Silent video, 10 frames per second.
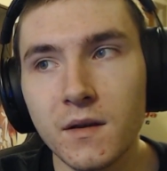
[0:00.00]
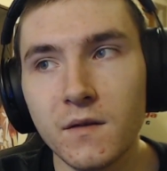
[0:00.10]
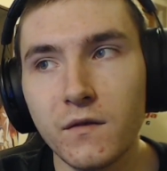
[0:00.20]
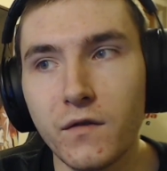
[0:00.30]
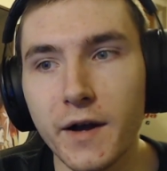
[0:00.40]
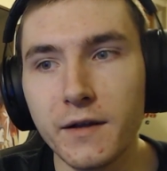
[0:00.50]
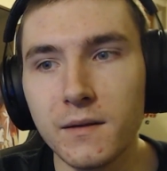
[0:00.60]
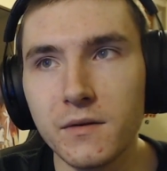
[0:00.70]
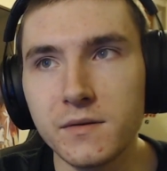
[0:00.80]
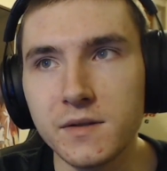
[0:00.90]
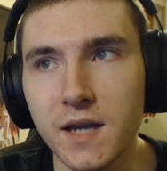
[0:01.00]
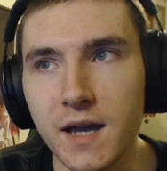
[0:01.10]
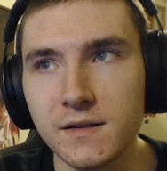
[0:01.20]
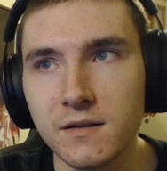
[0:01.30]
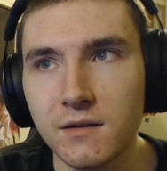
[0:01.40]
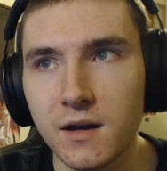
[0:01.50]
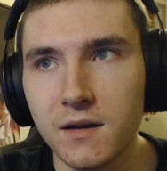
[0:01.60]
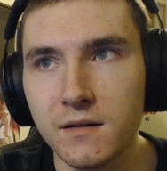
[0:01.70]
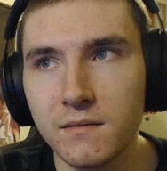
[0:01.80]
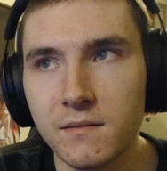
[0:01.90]
Final load test,
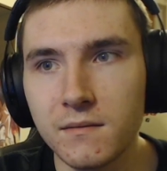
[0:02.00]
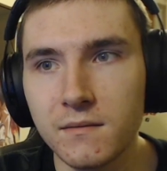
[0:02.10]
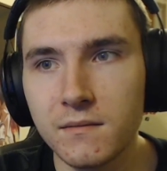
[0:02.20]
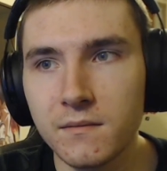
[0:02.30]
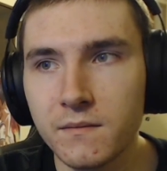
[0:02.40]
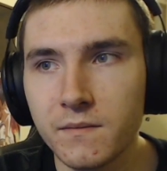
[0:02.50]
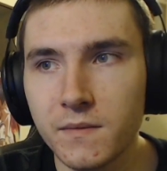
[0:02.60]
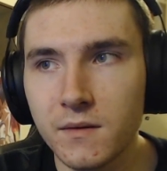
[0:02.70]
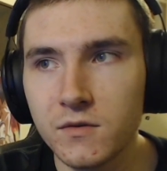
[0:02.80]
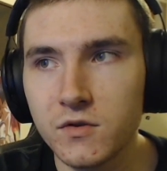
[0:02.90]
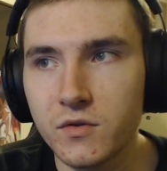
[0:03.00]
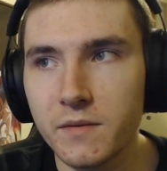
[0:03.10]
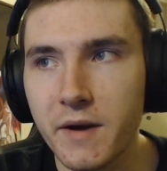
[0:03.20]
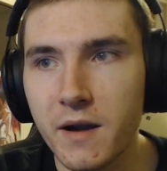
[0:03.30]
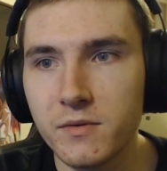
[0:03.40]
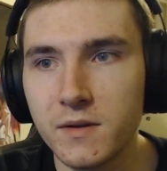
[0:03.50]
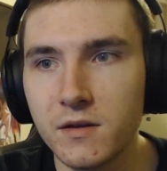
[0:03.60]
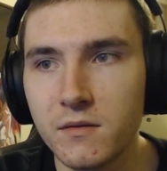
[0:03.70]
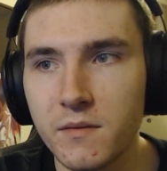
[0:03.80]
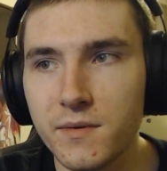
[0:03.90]
okay. Destroy the barrier between the
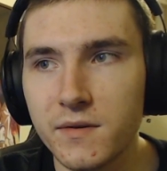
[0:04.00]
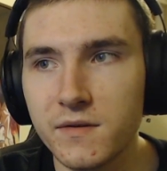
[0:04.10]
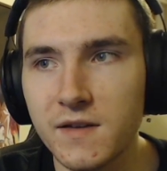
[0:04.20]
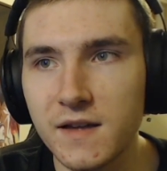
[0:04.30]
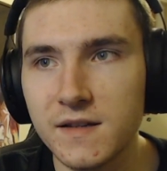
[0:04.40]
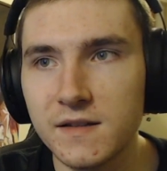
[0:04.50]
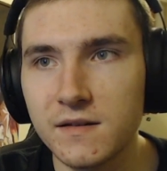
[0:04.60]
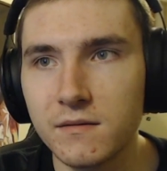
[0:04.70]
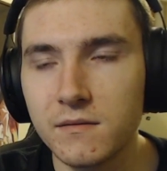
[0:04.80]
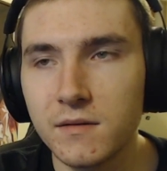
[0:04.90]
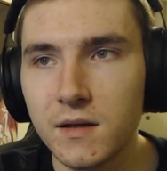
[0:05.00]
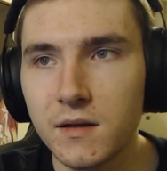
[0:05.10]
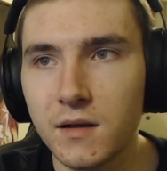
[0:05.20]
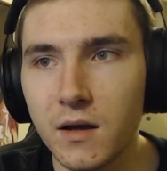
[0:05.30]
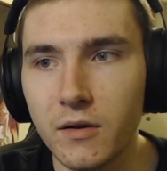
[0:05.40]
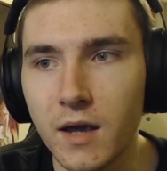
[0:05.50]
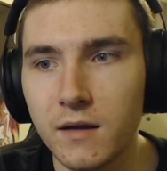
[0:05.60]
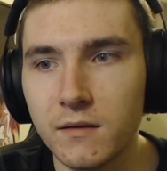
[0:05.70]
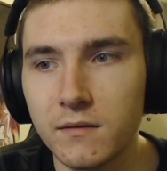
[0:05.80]
human and access. Okay.